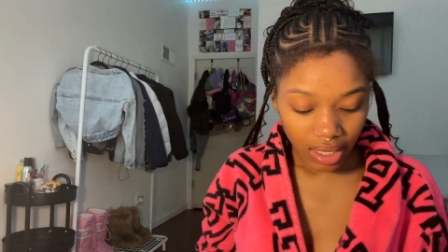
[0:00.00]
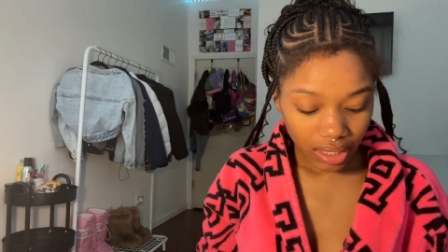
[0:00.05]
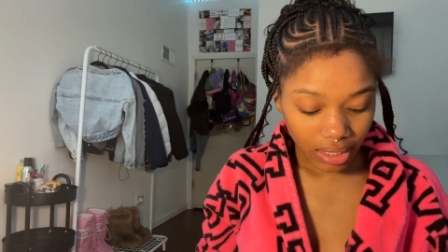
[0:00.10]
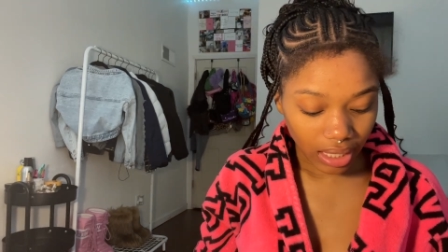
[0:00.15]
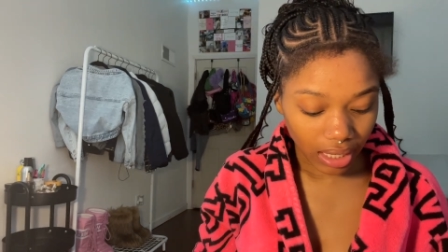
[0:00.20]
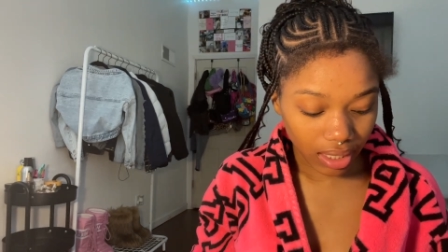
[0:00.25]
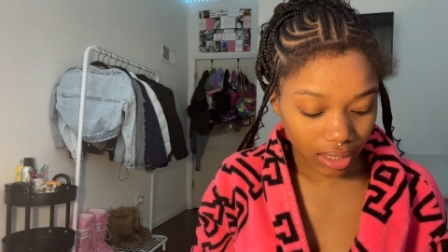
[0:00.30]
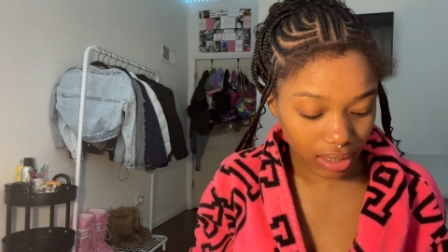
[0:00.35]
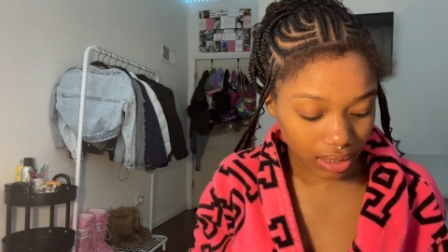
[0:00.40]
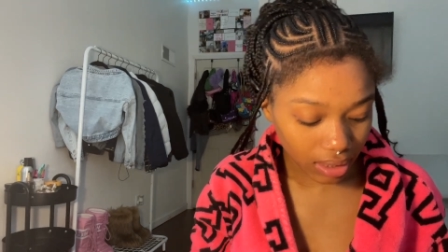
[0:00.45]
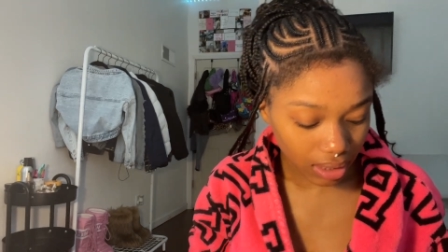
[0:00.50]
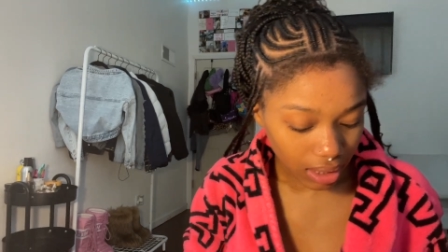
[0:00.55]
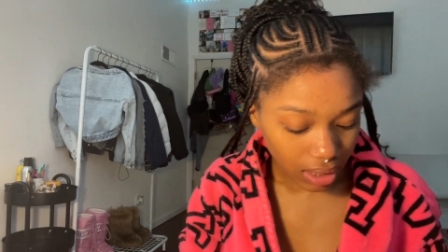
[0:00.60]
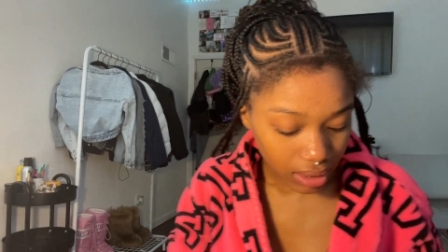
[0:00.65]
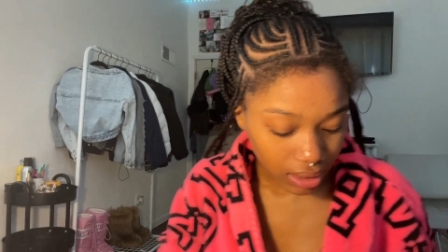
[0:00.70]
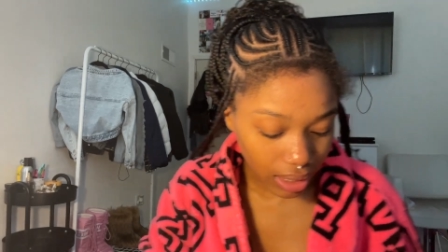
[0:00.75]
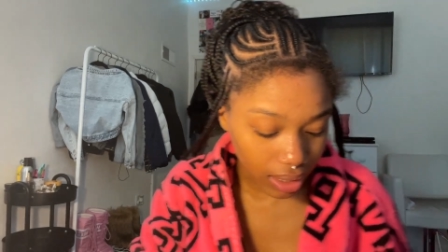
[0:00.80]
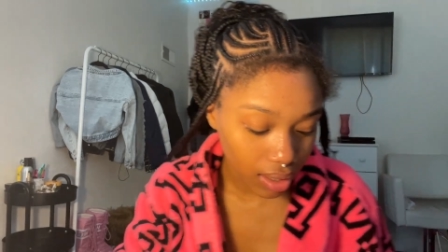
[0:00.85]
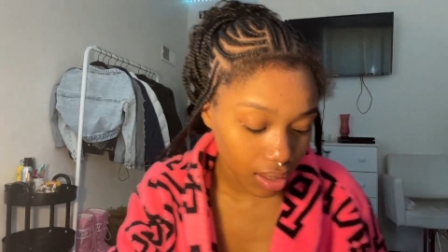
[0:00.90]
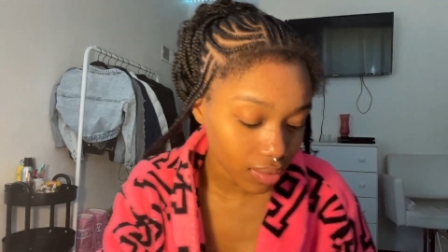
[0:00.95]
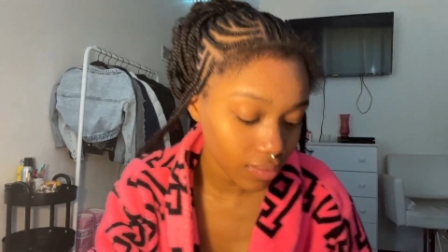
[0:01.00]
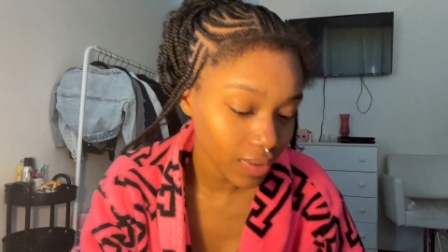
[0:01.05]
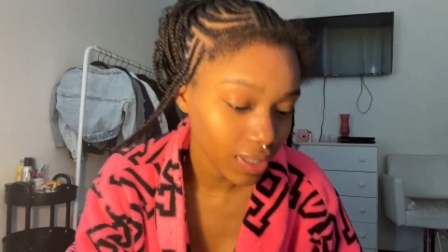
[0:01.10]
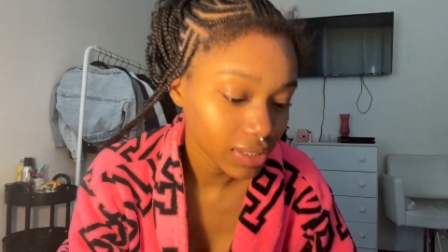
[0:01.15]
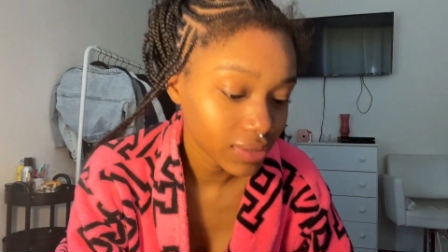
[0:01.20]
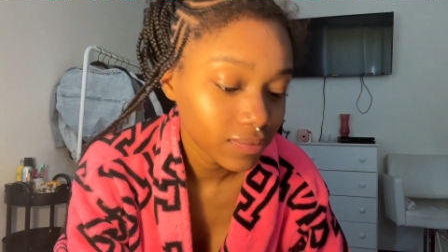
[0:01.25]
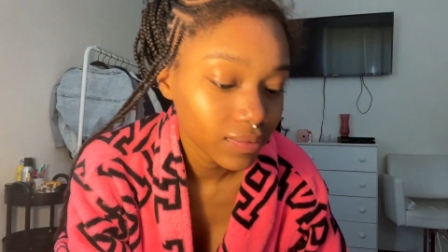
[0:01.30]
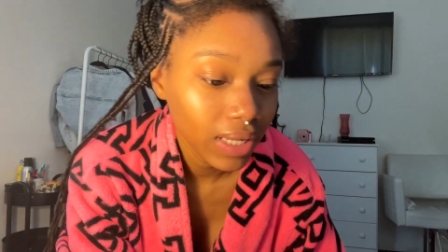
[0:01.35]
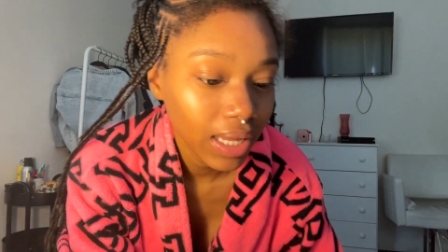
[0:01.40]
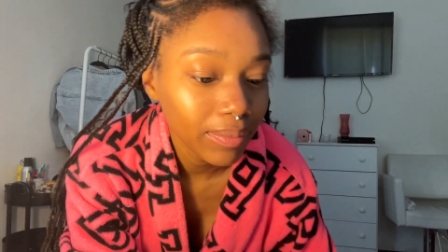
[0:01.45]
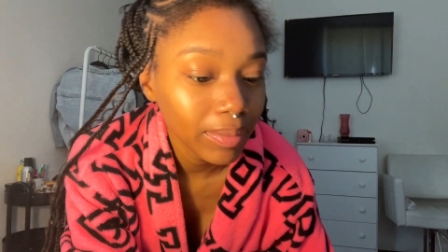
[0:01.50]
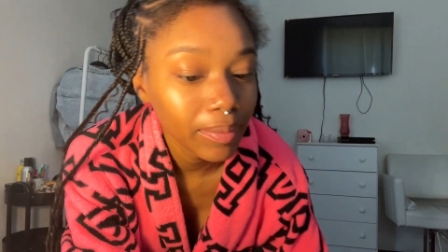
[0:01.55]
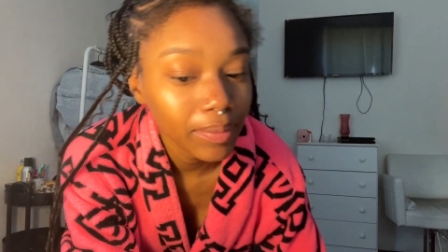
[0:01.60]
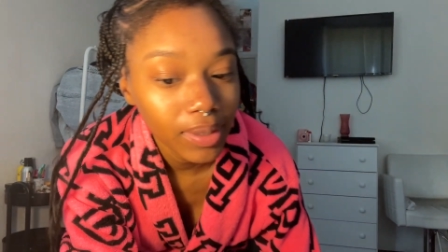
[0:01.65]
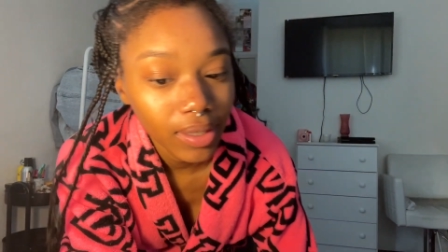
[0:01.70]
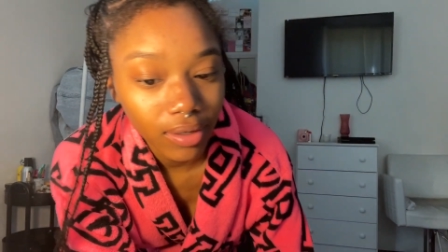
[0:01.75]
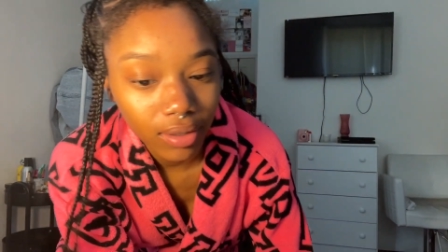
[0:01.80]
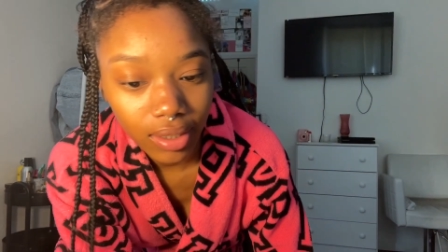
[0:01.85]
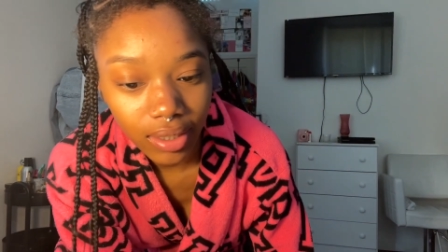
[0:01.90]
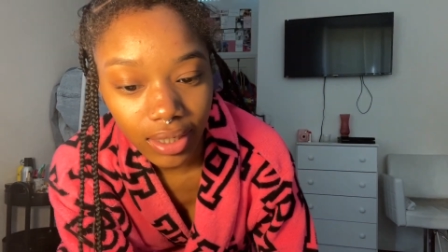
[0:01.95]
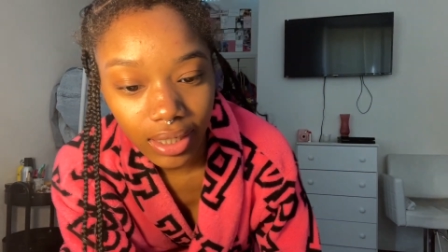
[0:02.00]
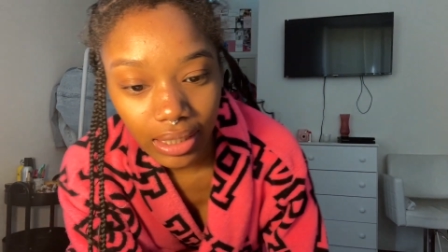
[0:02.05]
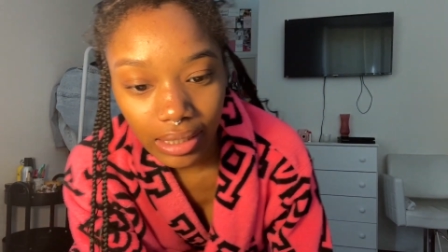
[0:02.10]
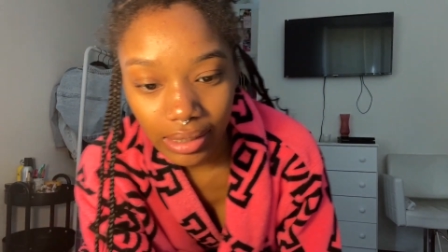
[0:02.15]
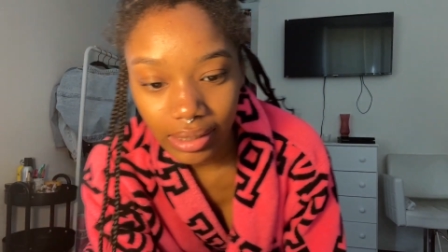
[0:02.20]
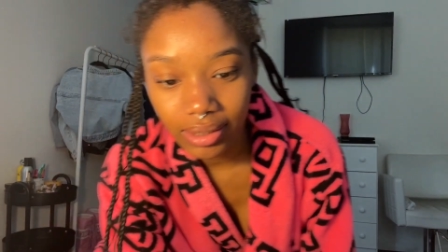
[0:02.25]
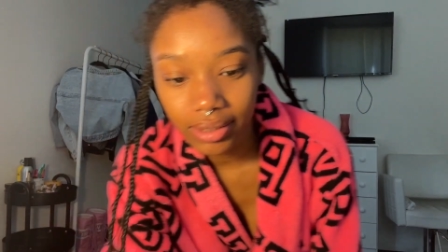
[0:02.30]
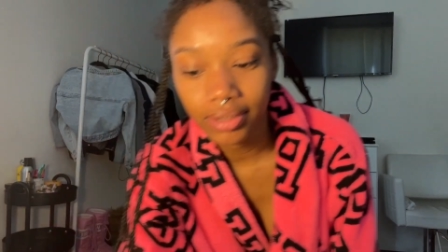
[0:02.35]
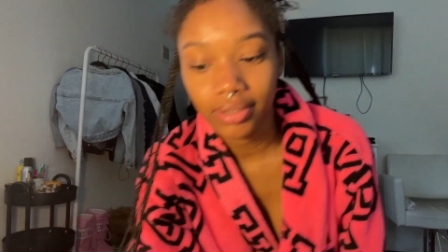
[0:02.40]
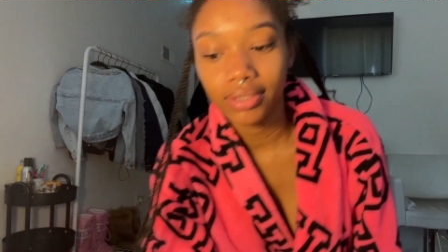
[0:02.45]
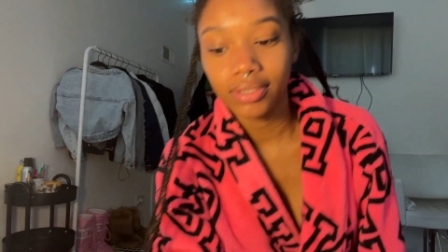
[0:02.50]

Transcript: They they always flaming me on her, y'all.